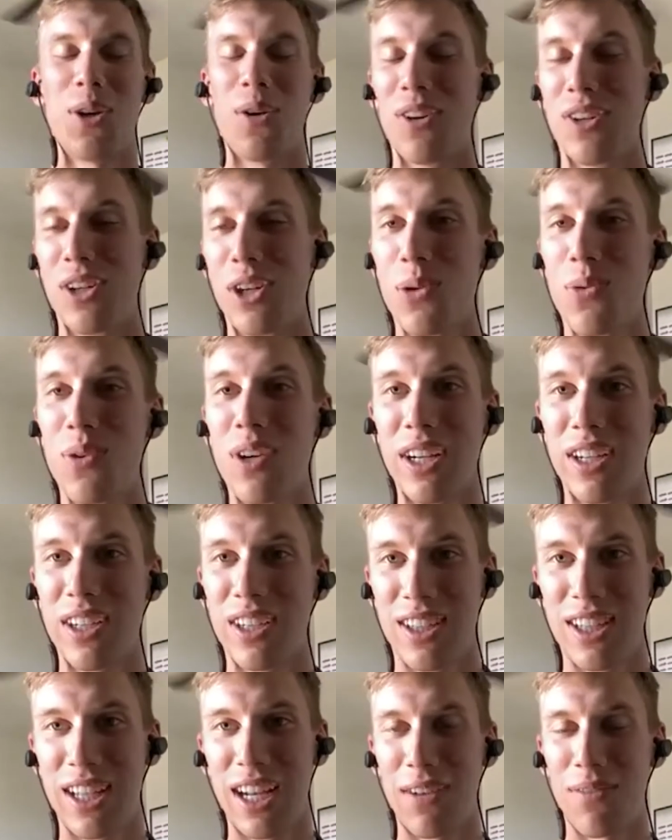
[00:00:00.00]
a new one
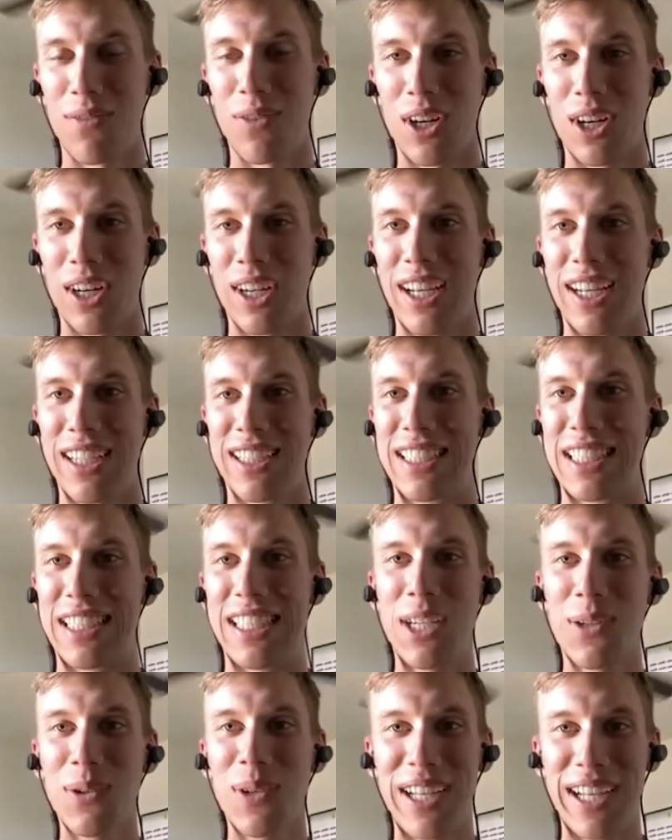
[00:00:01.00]
that I've learned is
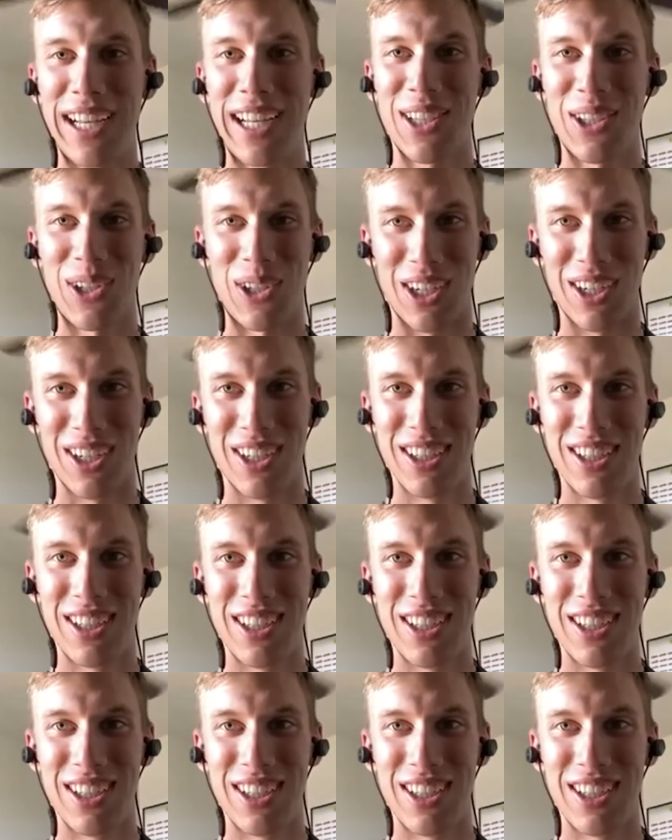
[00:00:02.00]
Secret Hitler.